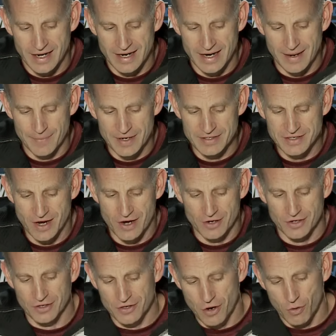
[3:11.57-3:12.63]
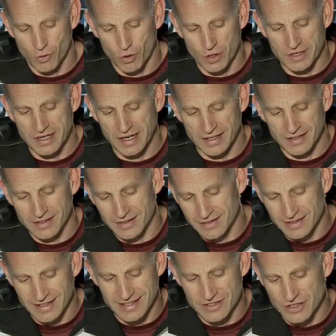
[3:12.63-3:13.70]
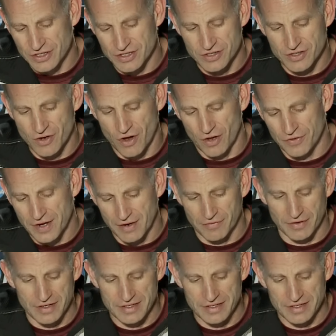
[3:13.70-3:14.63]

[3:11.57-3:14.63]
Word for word: I mean, it's hard to go look at. It's just all different.